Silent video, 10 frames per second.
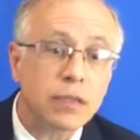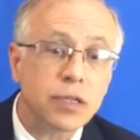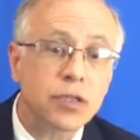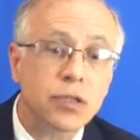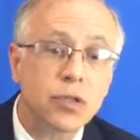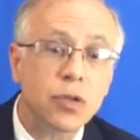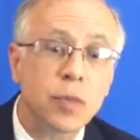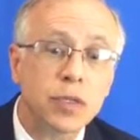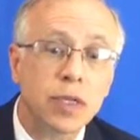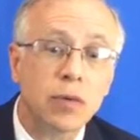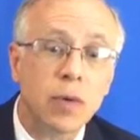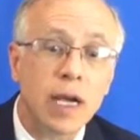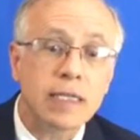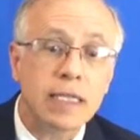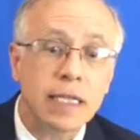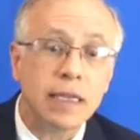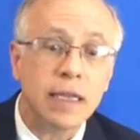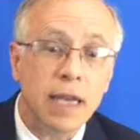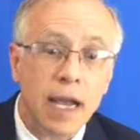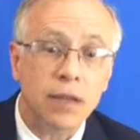such as tumors that are rising in the
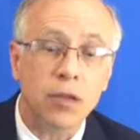neck,